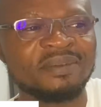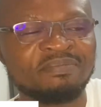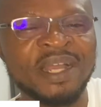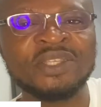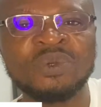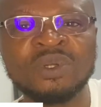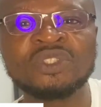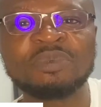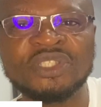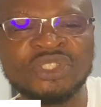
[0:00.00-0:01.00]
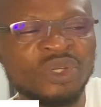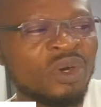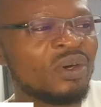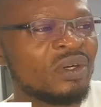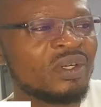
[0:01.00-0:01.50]
But you want to be
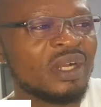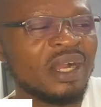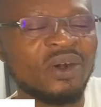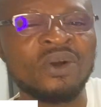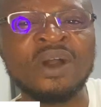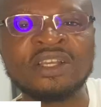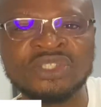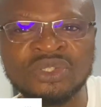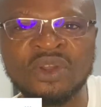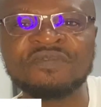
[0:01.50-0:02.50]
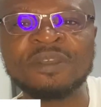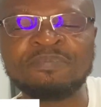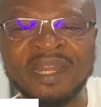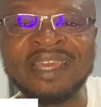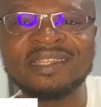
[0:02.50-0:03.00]
sure or assured of a
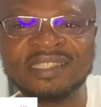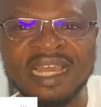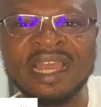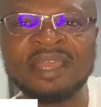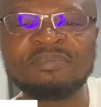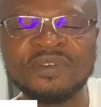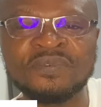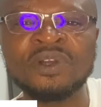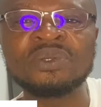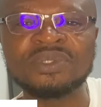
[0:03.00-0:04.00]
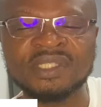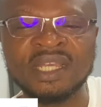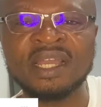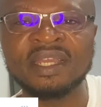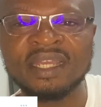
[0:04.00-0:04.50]
playing time before you
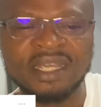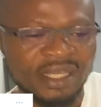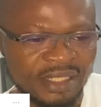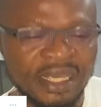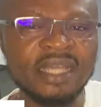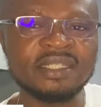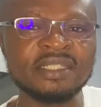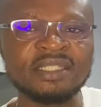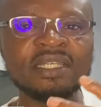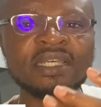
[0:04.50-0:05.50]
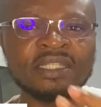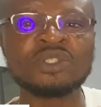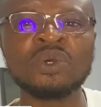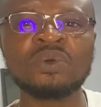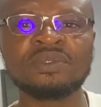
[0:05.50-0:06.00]
sign. Yes, it's
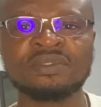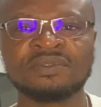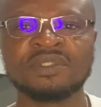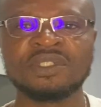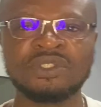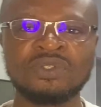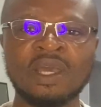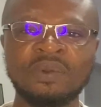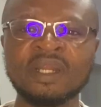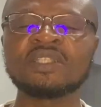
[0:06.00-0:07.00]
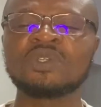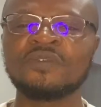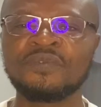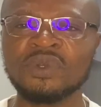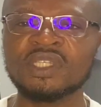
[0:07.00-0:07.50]
good. You are looking at your
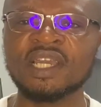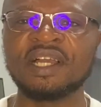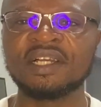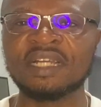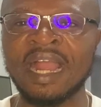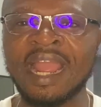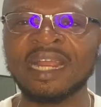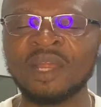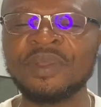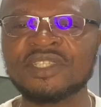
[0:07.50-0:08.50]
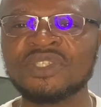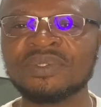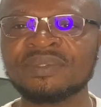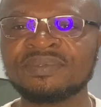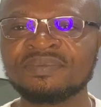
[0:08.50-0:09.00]
future. I agree with you.